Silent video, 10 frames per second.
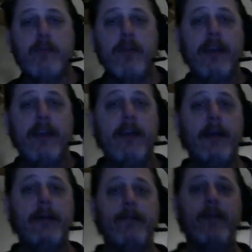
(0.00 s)
pretty
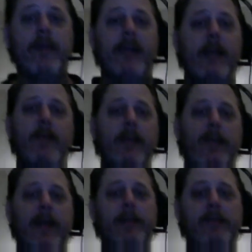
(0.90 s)
good. Again, where he
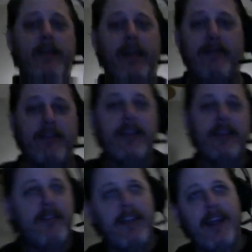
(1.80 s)
played himself. He's
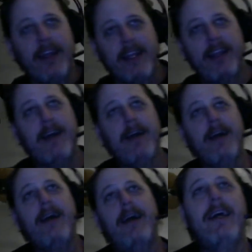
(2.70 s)
like in a
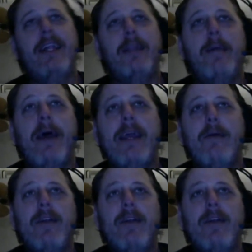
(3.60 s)
bank when it